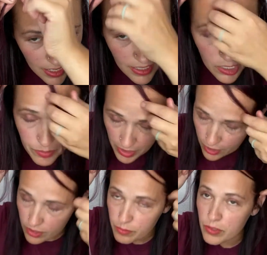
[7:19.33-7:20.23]
Now I'm not
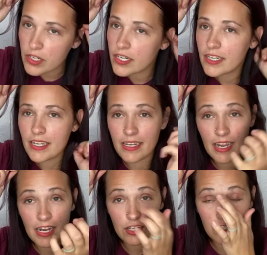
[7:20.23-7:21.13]
gonna put an
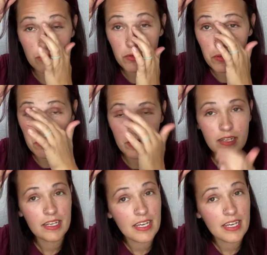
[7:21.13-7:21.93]
actual